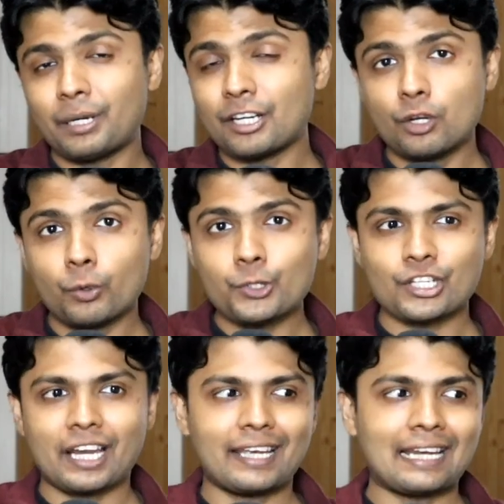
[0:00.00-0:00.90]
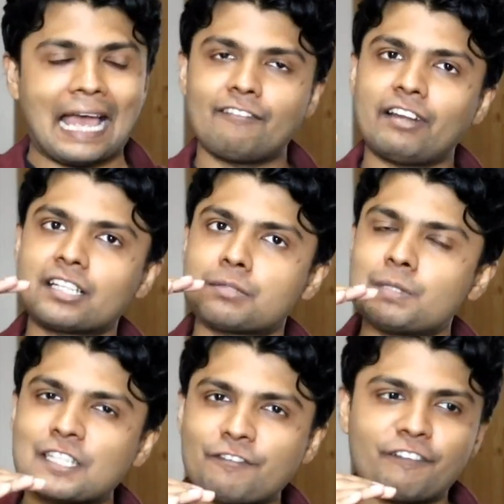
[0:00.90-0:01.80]
In Notion, I can have like a
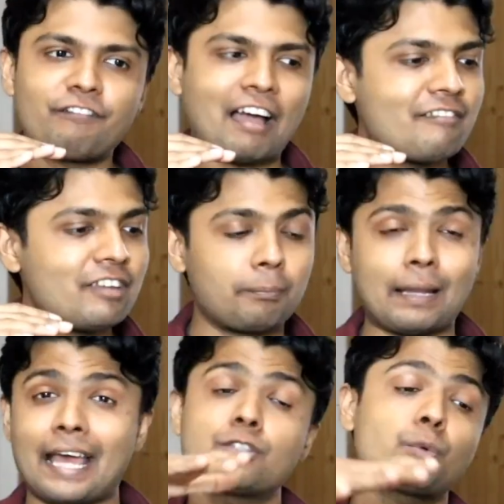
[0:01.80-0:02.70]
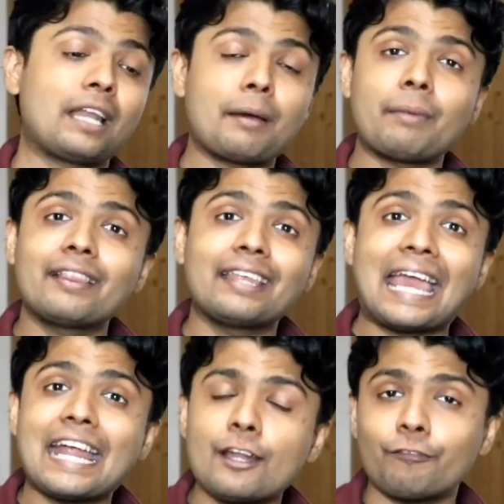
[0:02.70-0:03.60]
specific 5-week plan. So when I'm at the
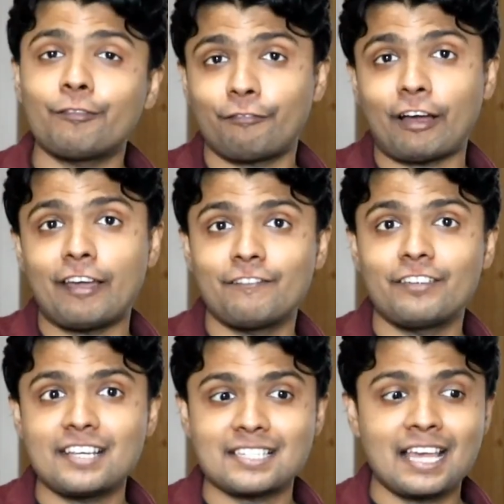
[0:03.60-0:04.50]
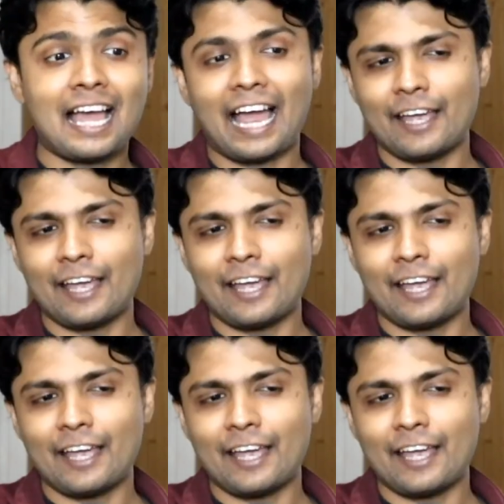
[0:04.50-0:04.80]
end of the 5 weeks, I